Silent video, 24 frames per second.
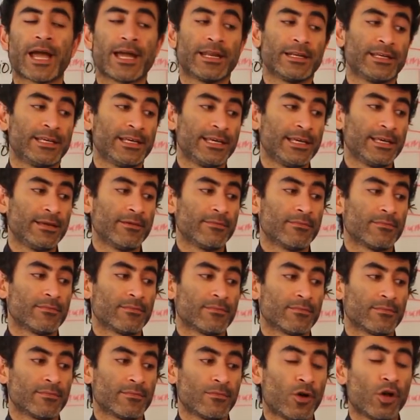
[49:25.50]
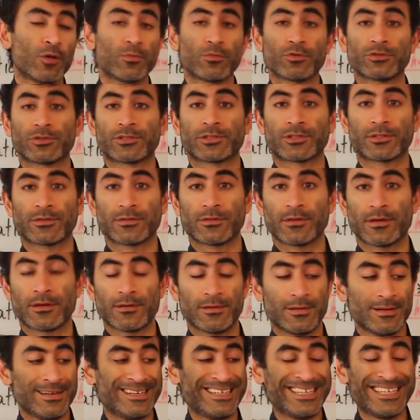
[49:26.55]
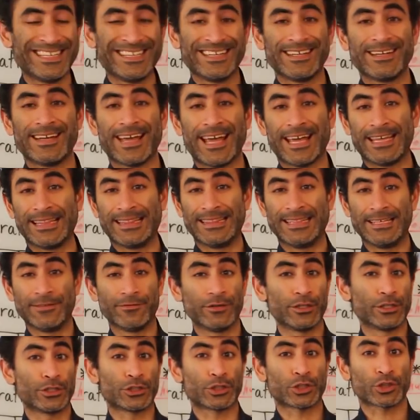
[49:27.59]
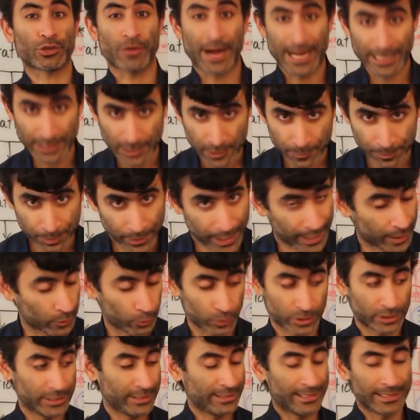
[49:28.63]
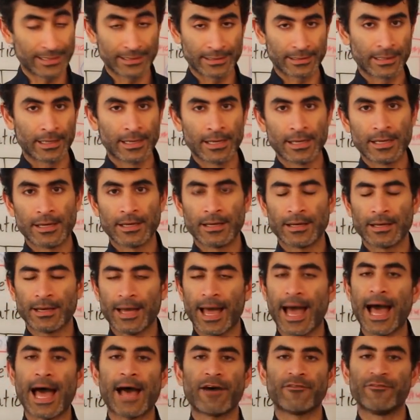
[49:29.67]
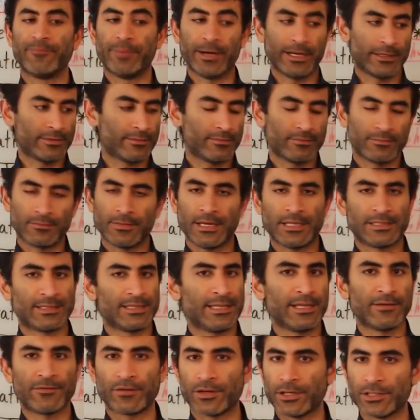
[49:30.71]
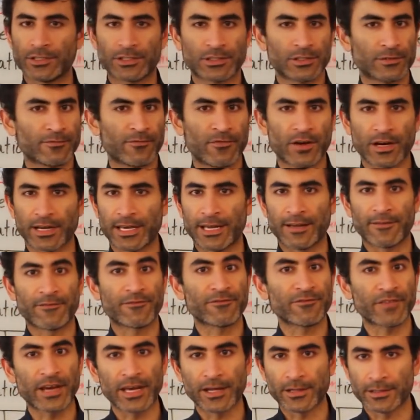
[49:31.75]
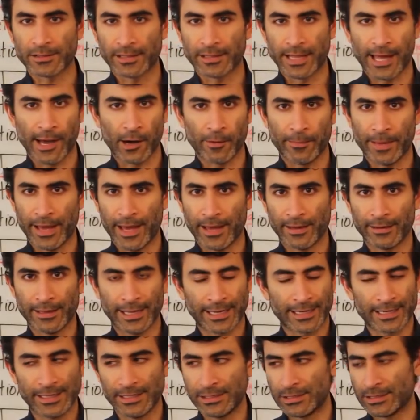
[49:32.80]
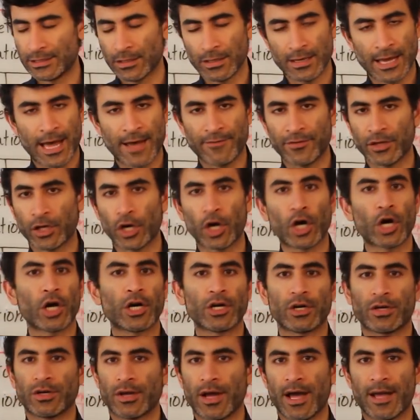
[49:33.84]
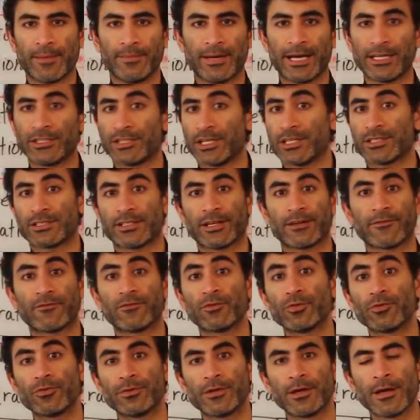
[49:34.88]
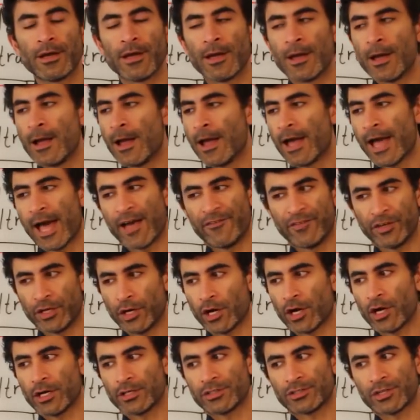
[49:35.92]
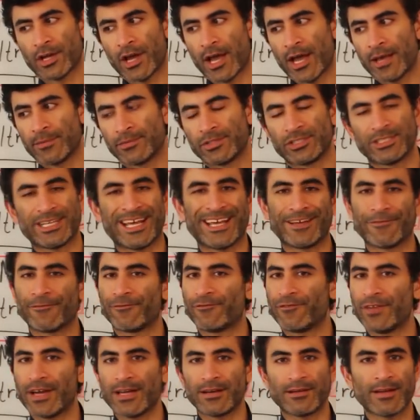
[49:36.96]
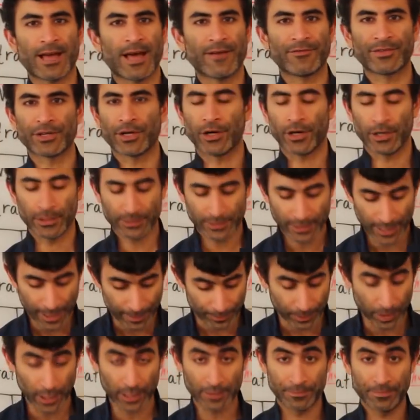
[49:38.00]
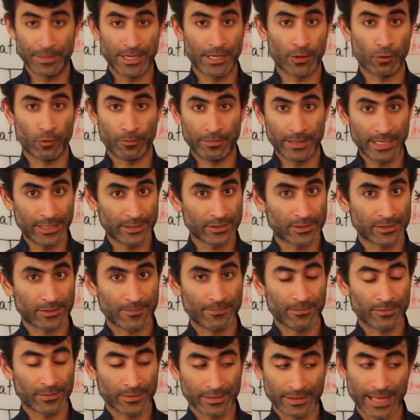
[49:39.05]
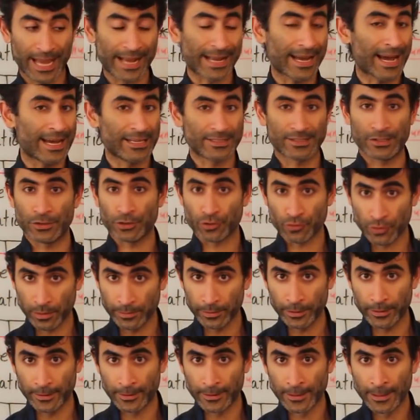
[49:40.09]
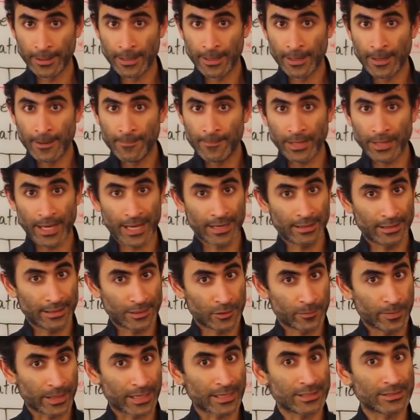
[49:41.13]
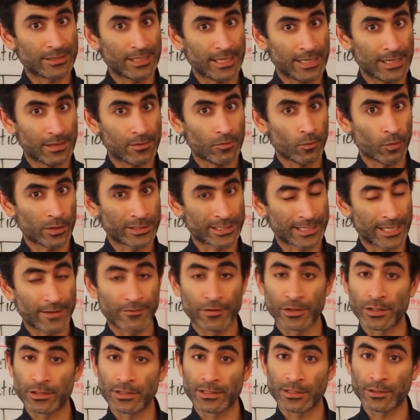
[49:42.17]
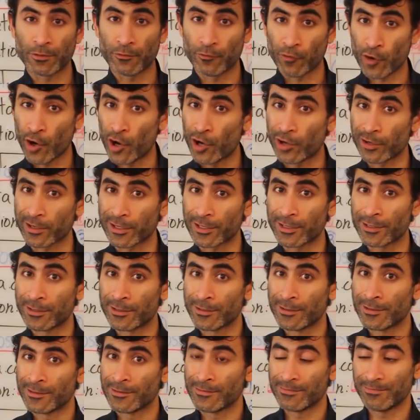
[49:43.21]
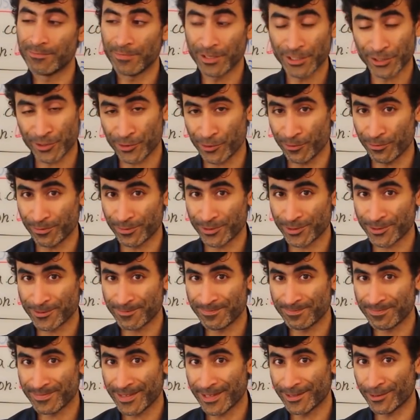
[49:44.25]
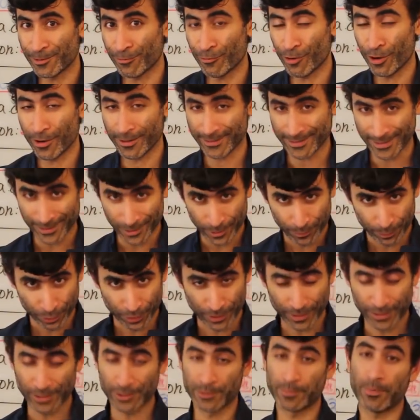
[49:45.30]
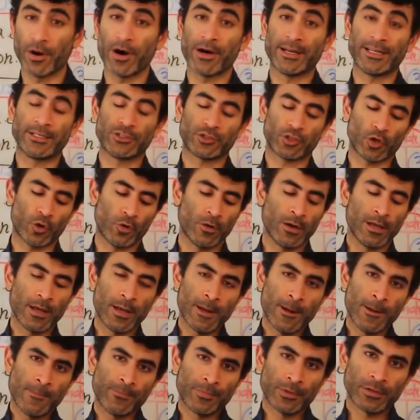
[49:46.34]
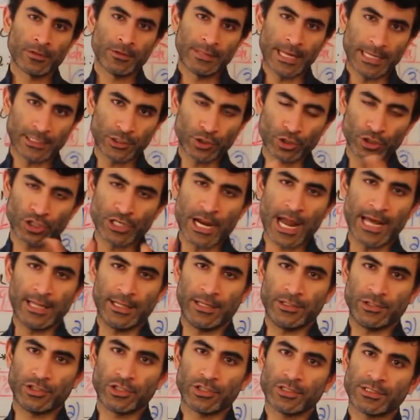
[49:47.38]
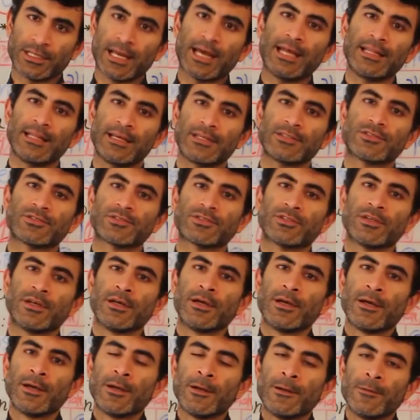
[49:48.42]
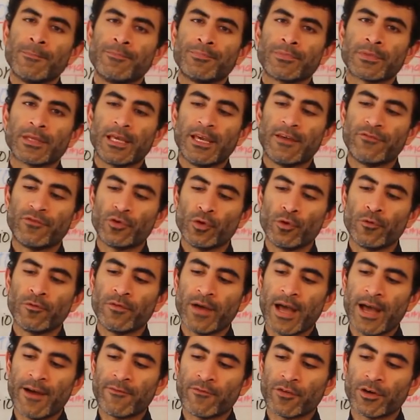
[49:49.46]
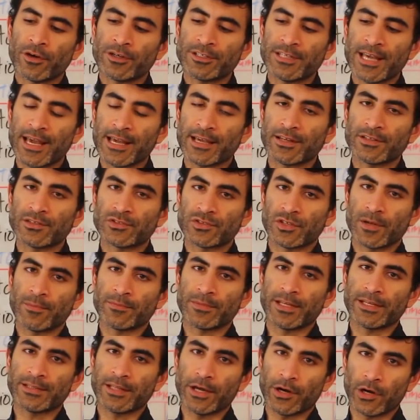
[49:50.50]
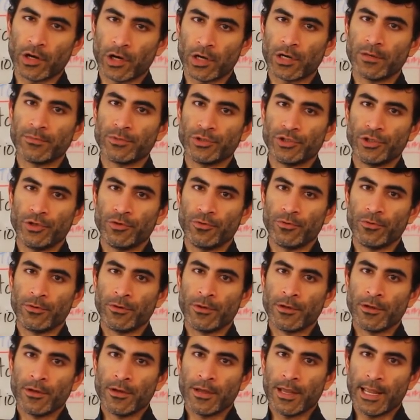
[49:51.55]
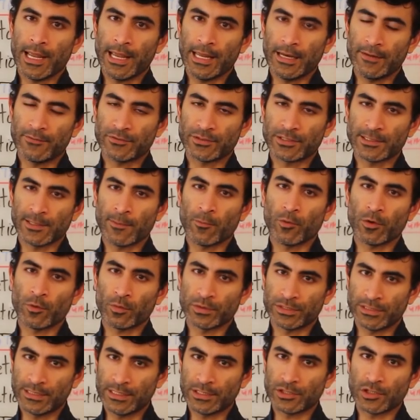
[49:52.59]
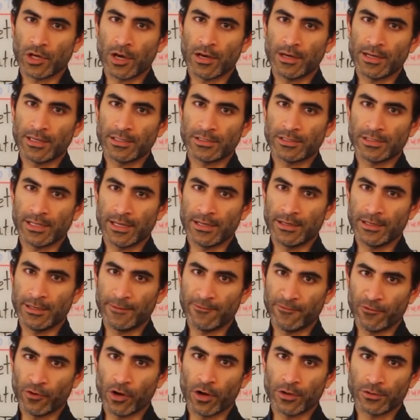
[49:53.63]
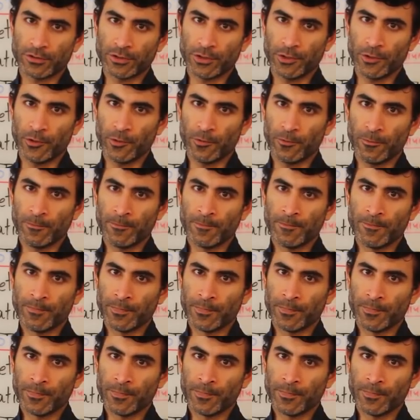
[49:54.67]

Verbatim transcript: And he almost needed a liver transplant, which he didn't have, but his liver is fucking failed now, man. Like he's having a hard time digesting food having a hard time staying fit, having a hard time not being obese, that guy's in trouble. And it's because he was given the wrong mushrooms and the wrong thing to put in his body. So that's your challenge. Tell us if you've ever taken something that harmed you and if someone was dishonest and did fraud to you.